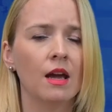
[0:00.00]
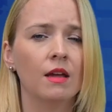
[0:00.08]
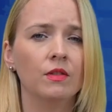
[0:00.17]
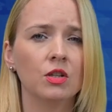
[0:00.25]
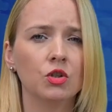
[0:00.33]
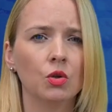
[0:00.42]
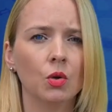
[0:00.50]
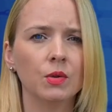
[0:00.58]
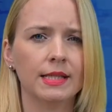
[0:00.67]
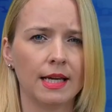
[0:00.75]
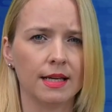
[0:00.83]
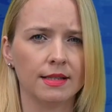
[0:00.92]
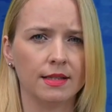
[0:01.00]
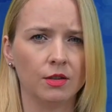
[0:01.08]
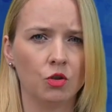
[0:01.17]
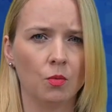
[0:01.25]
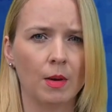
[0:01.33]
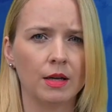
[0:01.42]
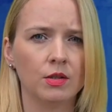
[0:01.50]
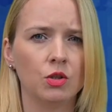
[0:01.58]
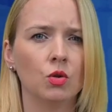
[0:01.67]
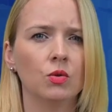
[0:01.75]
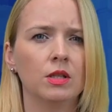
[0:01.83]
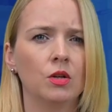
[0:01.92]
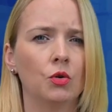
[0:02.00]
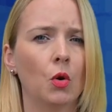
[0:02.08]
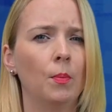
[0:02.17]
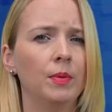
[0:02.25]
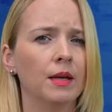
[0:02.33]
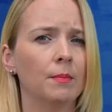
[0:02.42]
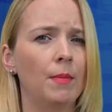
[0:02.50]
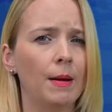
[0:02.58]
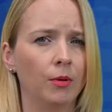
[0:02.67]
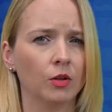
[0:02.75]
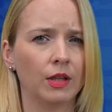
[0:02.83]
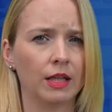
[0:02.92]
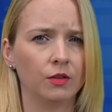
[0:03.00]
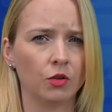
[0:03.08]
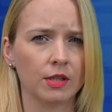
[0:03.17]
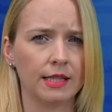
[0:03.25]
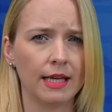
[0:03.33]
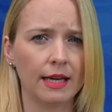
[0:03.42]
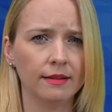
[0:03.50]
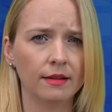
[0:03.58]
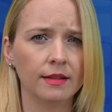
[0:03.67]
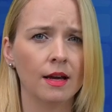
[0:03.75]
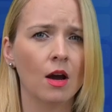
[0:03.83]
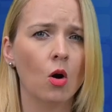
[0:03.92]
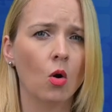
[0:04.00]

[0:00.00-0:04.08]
This rule says that you must use the European PEPL network standard